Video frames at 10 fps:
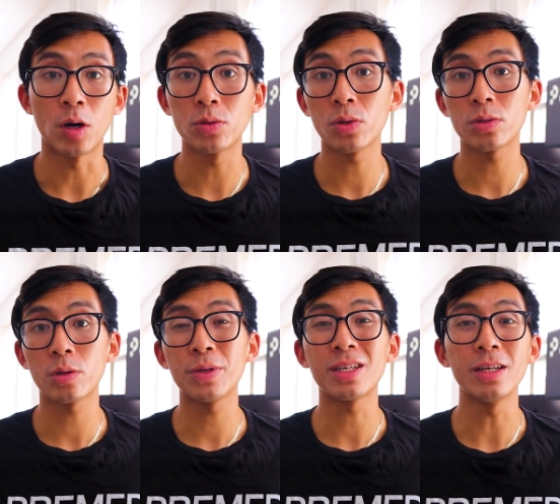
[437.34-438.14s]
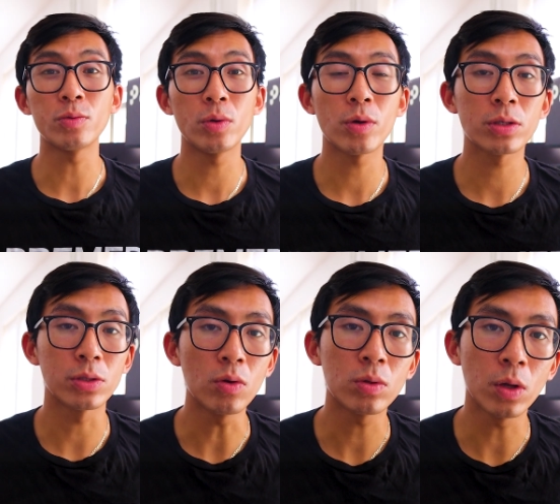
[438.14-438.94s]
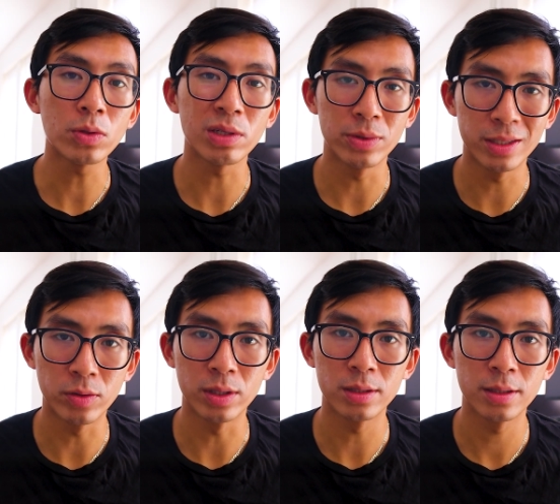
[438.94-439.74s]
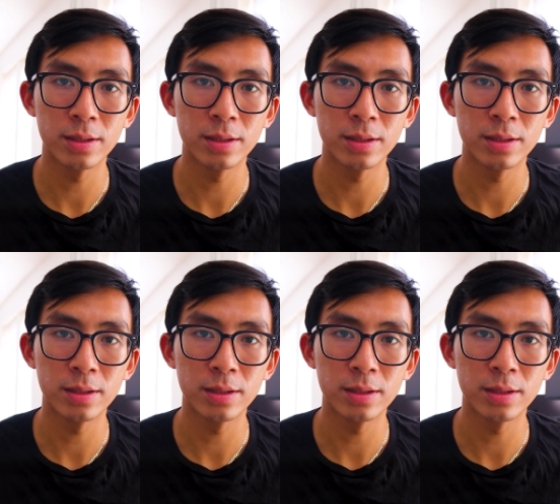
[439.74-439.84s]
our results are because we work so closely with students.